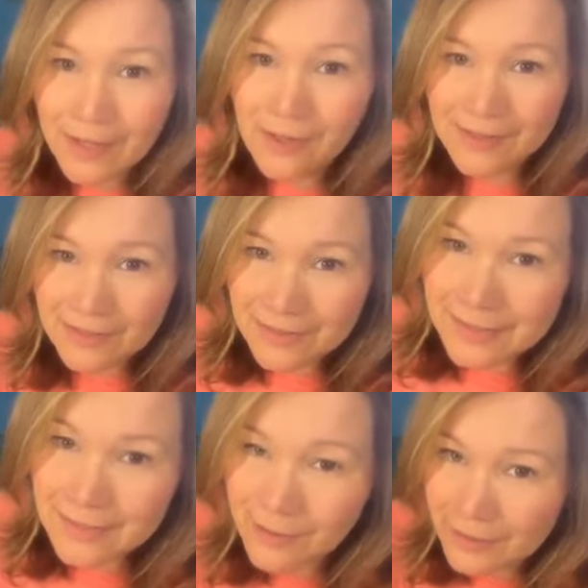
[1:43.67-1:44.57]
and I'll get
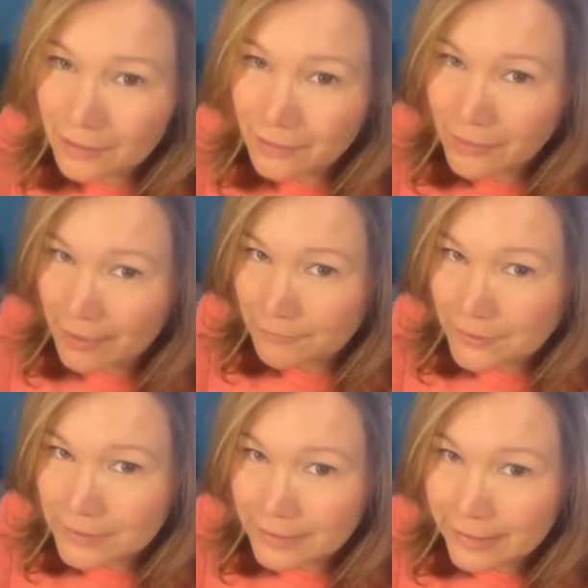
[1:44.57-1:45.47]
this on the
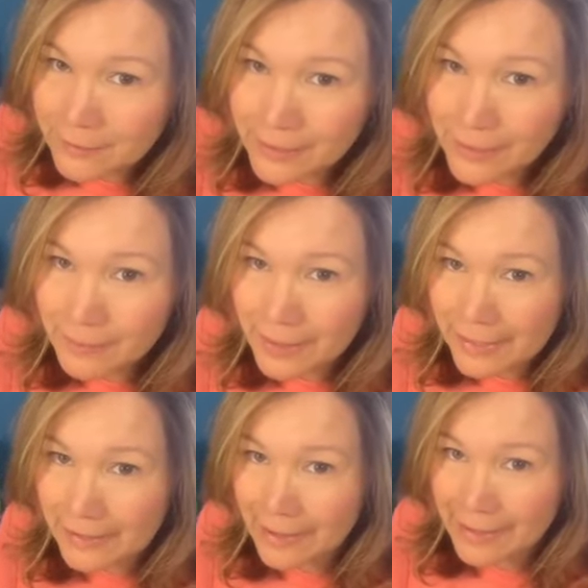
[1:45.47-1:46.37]
Crafters Club on
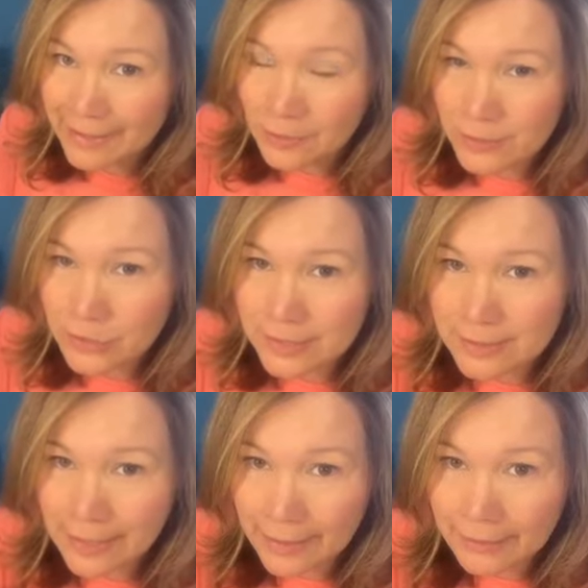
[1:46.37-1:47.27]
my guide, which
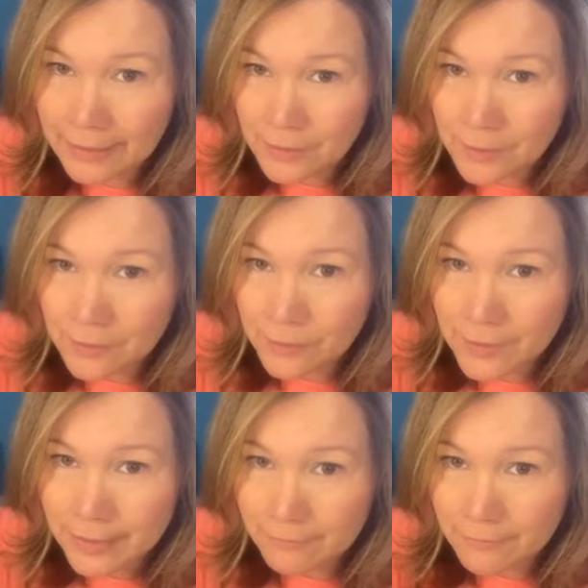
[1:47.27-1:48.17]
is guide number
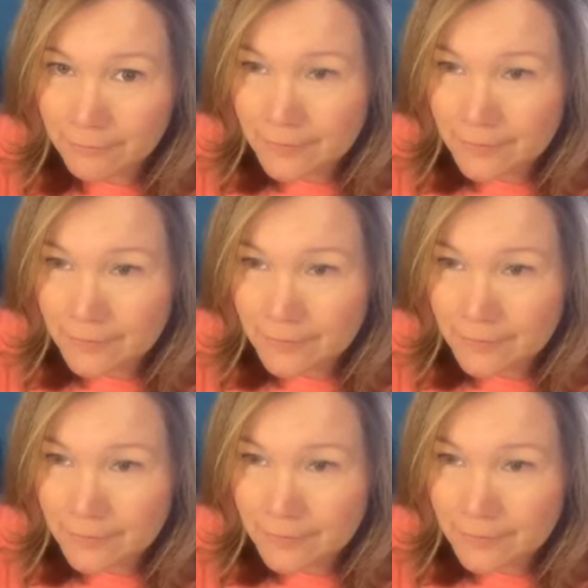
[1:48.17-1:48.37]
3 if you